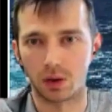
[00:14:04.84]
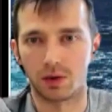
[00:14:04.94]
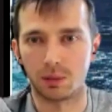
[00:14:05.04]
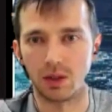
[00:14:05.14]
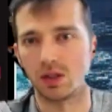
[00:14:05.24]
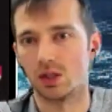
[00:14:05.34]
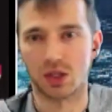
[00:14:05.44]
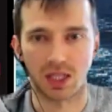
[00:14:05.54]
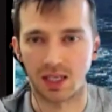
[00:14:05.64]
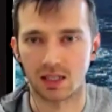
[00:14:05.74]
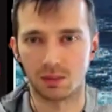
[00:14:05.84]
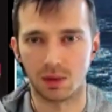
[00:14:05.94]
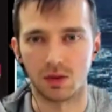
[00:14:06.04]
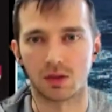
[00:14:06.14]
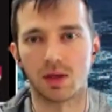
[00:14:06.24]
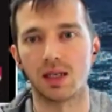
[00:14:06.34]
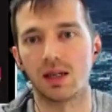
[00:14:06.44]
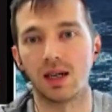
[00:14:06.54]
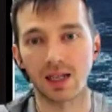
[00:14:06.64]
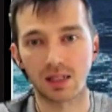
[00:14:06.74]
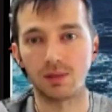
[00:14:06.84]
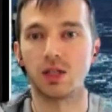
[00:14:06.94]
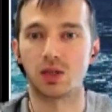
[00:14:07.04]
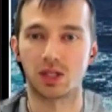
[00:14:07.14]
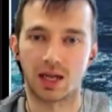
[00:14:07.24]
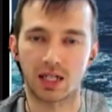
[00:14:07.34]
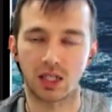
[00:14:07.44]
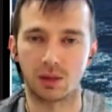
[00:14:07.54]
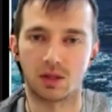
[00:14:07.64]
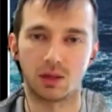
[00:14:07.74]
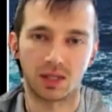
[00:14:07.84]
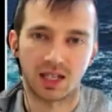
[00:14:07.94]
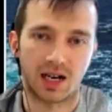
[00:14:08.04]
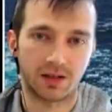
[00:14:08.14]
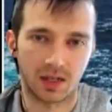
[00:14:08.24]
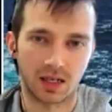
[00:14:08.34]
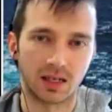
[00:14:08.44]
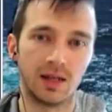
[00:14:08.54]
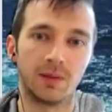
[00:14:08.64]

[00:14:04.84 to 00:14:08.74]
of a moose and just say it's a moose, right? It had some interesting attributes. It was coughing.